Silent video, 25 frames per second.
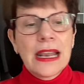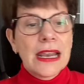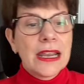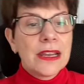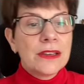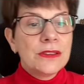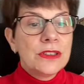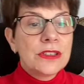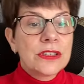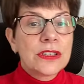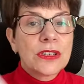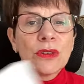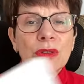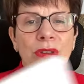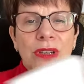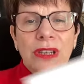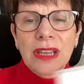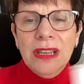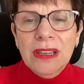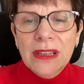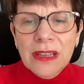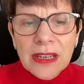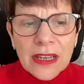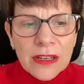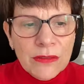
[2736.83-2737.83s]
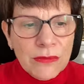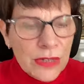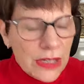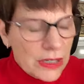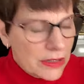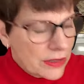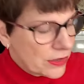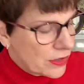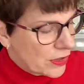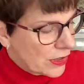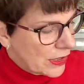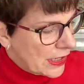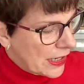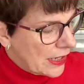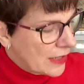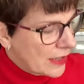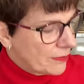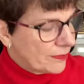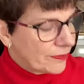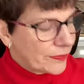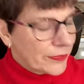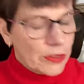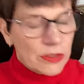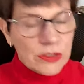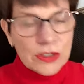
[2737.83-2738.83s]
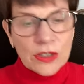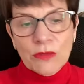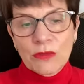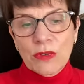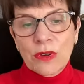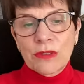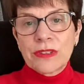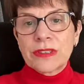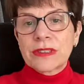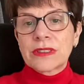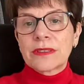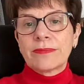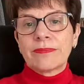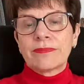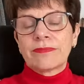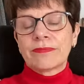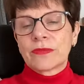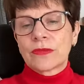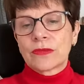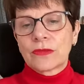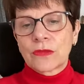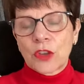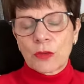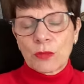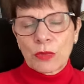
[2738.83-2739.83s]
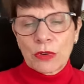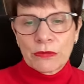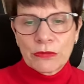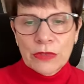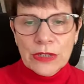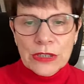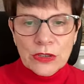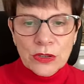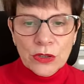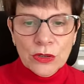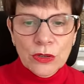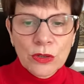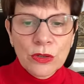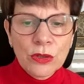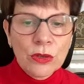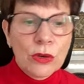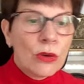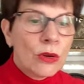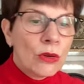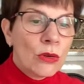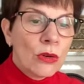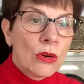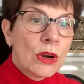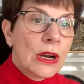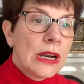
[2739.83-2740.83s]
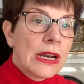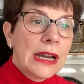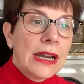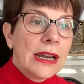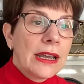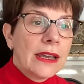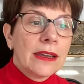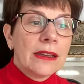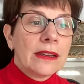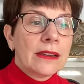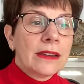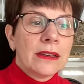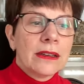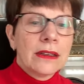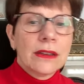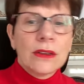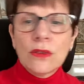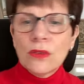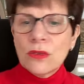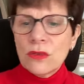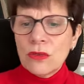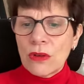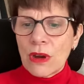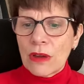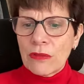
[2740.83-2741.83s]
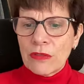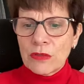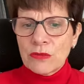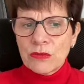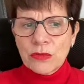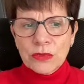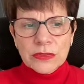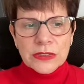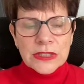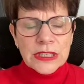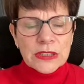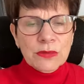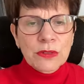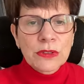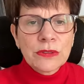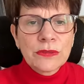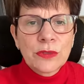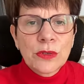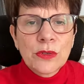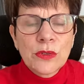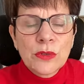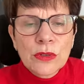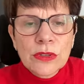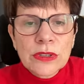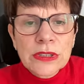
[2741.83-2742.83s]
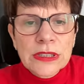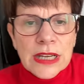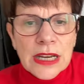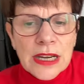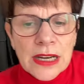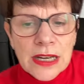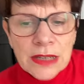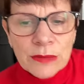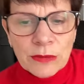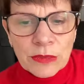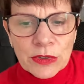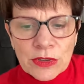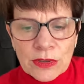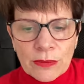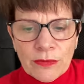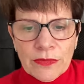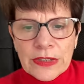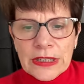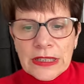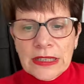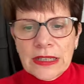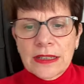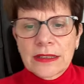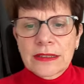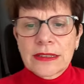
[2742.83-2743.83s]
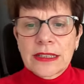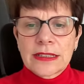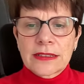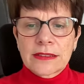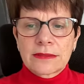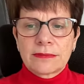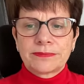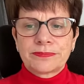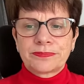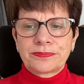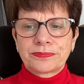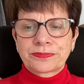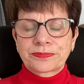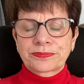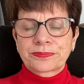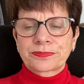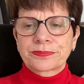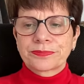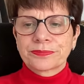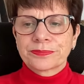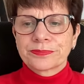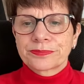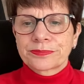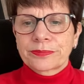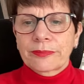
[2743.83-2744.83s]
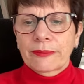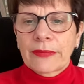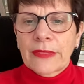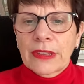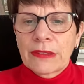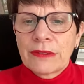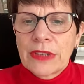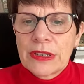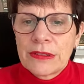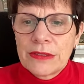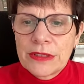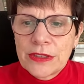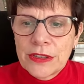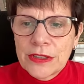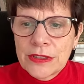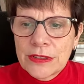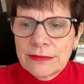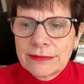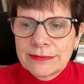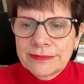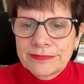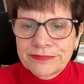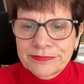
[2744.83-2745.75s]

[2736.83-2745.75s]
And you say, okay, I can wear it again because I wore it a couple of weeks ago, or uh, oh, I haven't worn this one for a long time, or something like that. Very good.